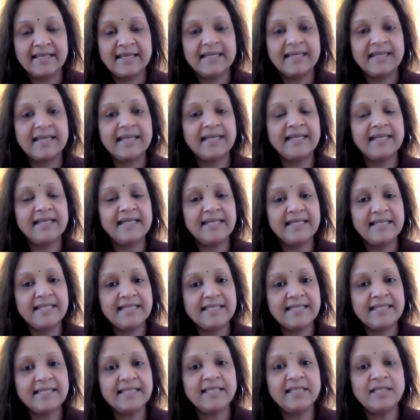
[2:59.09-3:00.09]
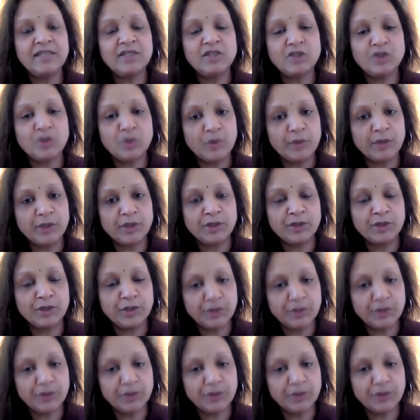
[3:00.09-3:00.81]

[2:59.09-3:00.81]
can easily show it to